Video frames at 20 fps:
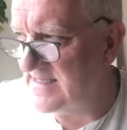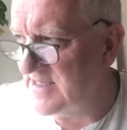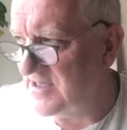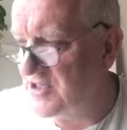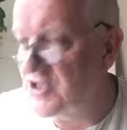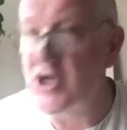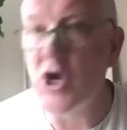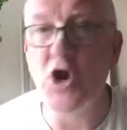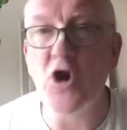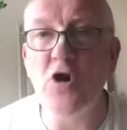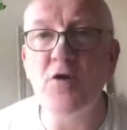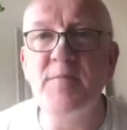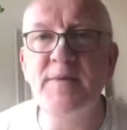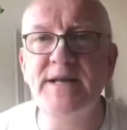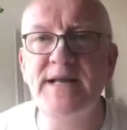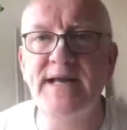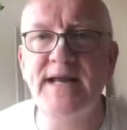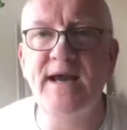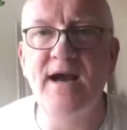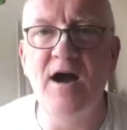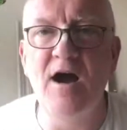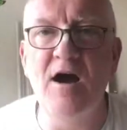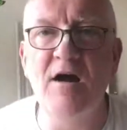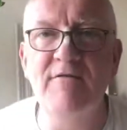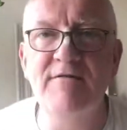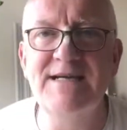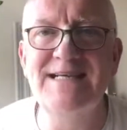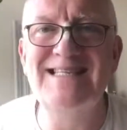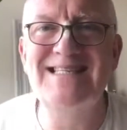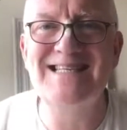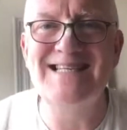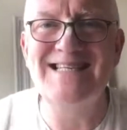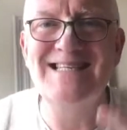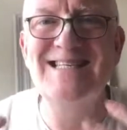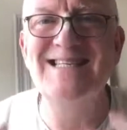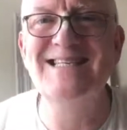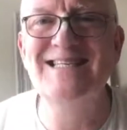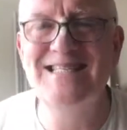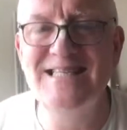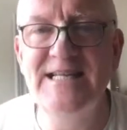determining our
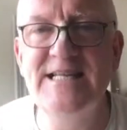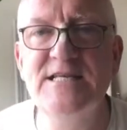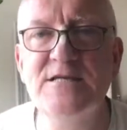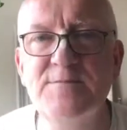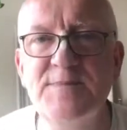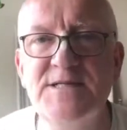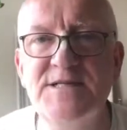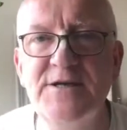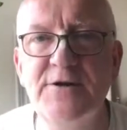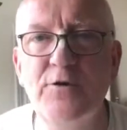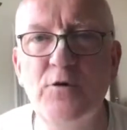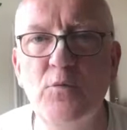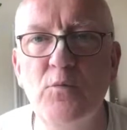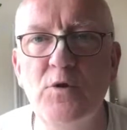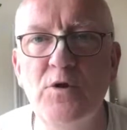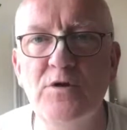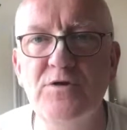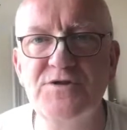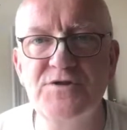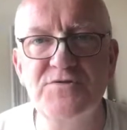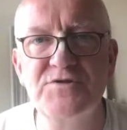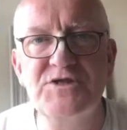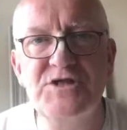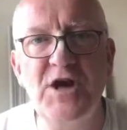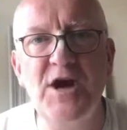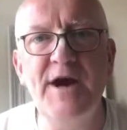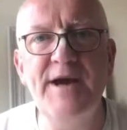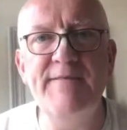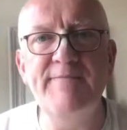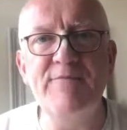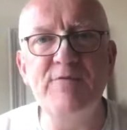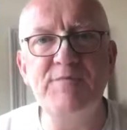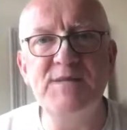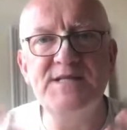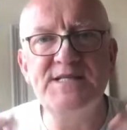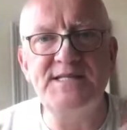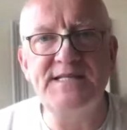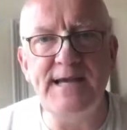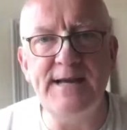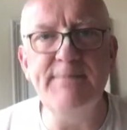existence in this material world. So time from the
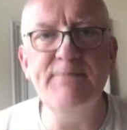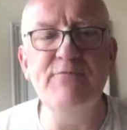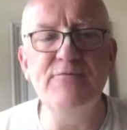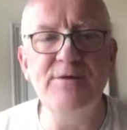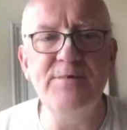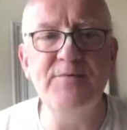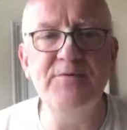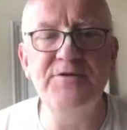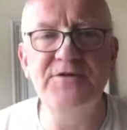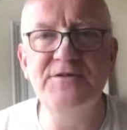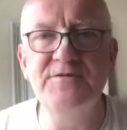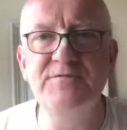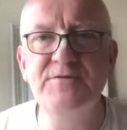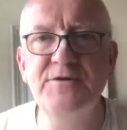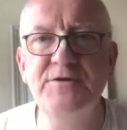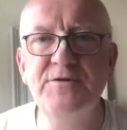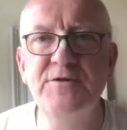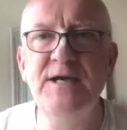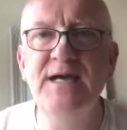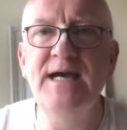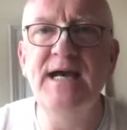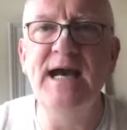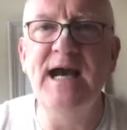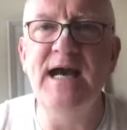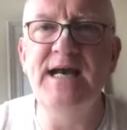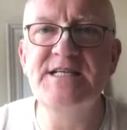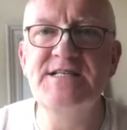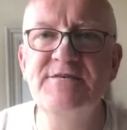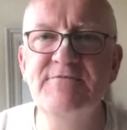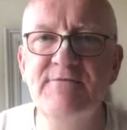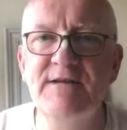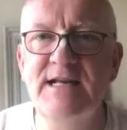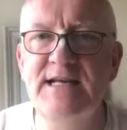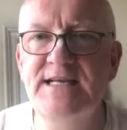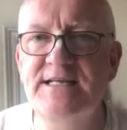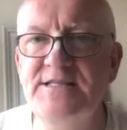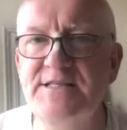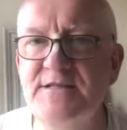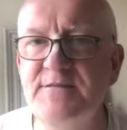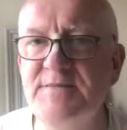temporary point of view as it
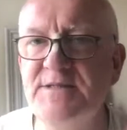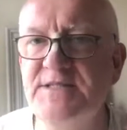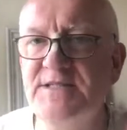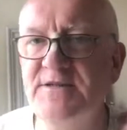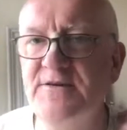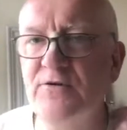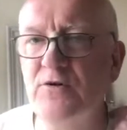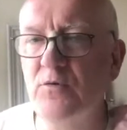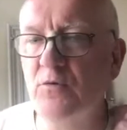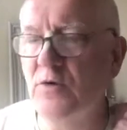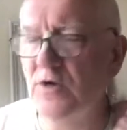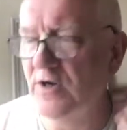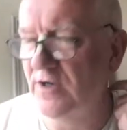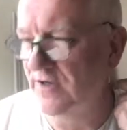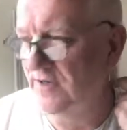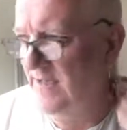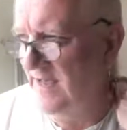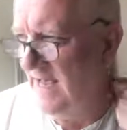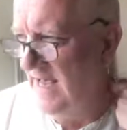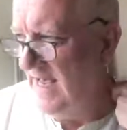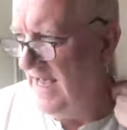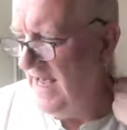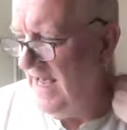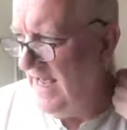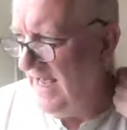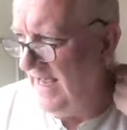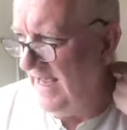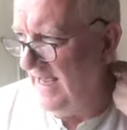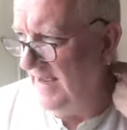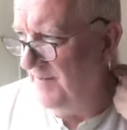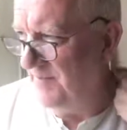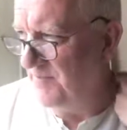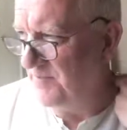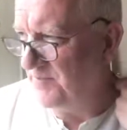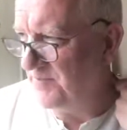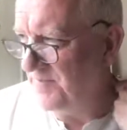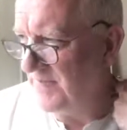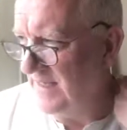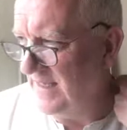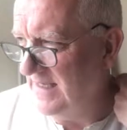relates to the material world.
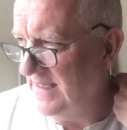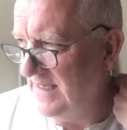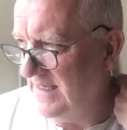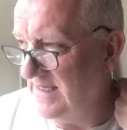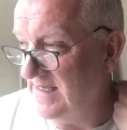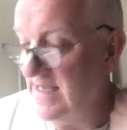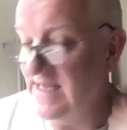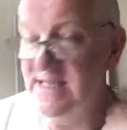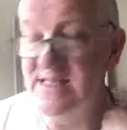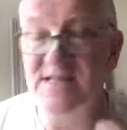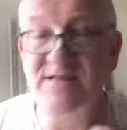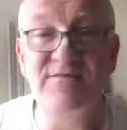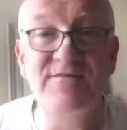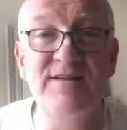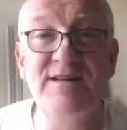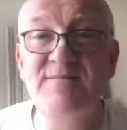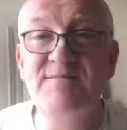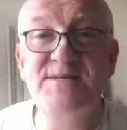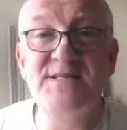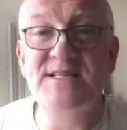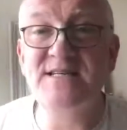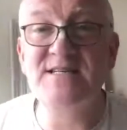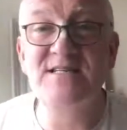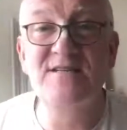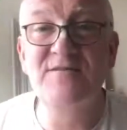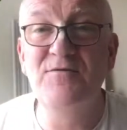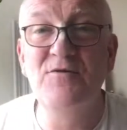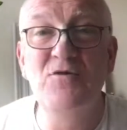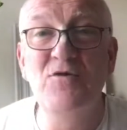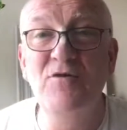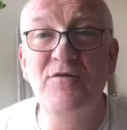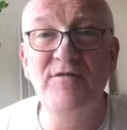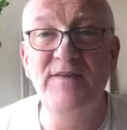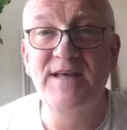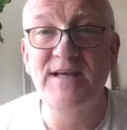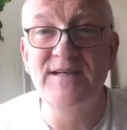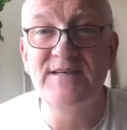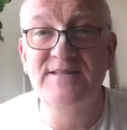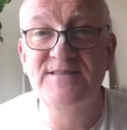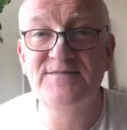is the flimsiest of all
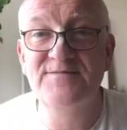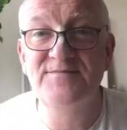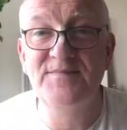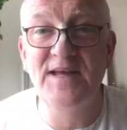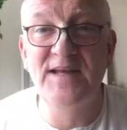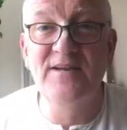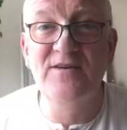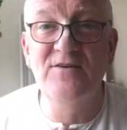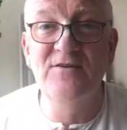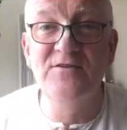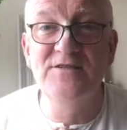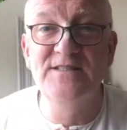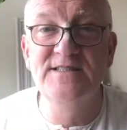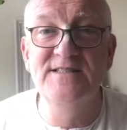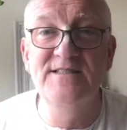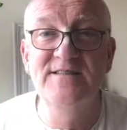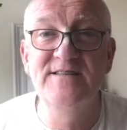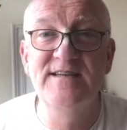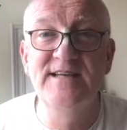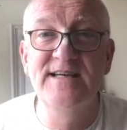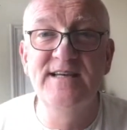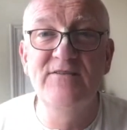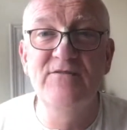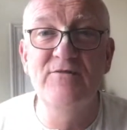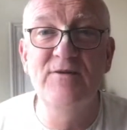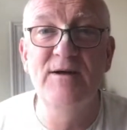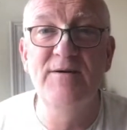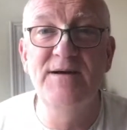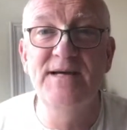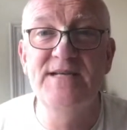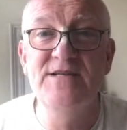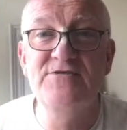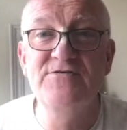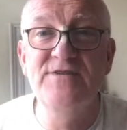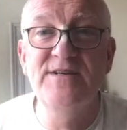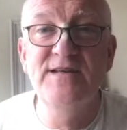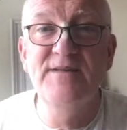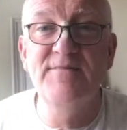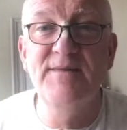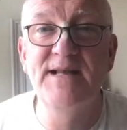things. And of course, it's the thing throughout
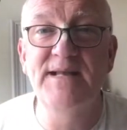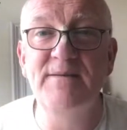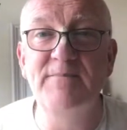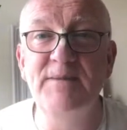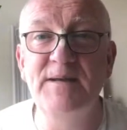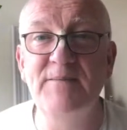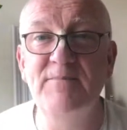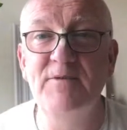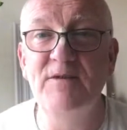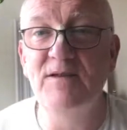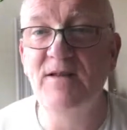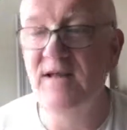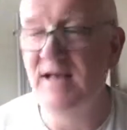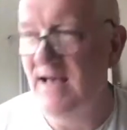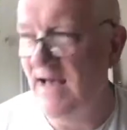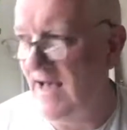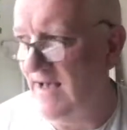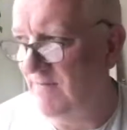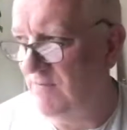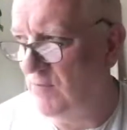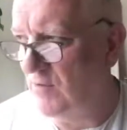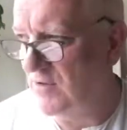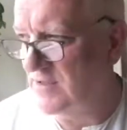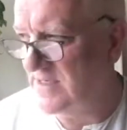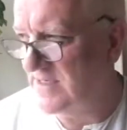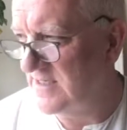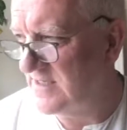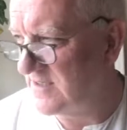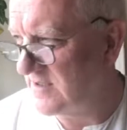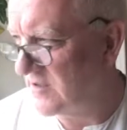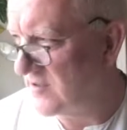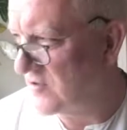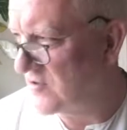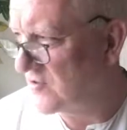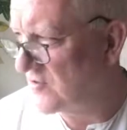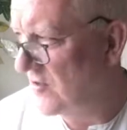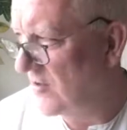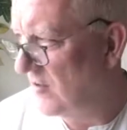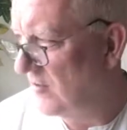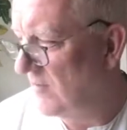history that many people have wanted to
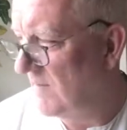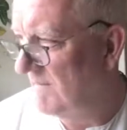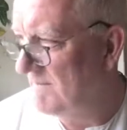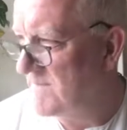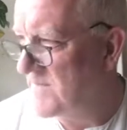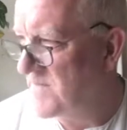control.